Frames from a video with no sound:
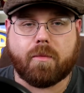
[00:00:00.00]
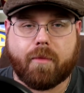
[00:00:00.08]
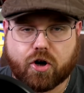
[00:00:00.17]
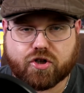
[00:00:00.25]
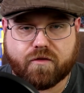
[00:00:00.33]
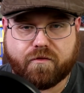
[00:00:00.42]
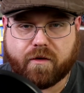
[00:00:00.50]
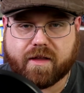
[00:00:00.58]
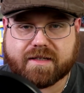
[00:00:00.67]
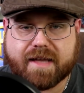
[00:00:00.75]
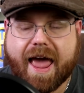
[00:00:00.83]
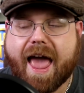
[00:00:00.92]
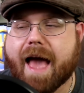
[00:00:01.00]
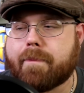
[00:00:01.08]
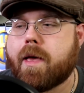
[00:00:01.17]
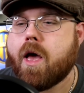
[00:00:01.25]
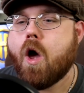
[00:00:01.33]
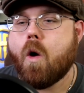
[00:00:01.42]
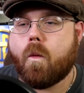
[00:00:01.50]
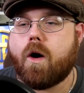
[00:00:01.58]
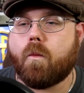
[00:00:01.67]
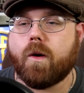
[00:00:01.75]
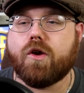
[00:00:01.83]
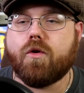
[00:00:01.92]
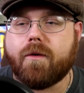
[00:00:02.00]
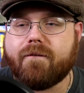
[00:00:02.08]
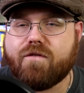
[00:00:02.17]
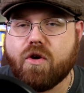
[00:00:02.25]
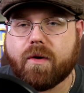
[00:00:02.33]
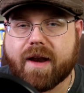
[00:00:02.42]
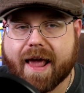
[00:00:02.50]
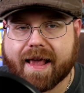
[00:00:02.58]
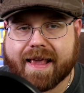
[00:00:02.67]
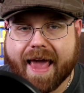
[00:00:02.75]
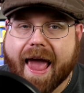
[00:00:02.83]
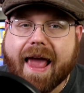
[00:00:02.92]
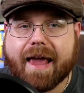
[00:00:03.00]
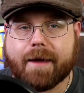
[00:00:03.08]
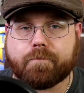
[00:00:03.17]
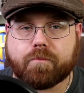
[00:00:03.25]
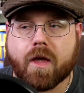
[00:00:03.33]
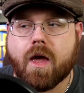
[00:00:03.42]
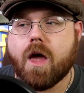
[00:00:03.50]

commercial for this app. Where when you're reviewing a game,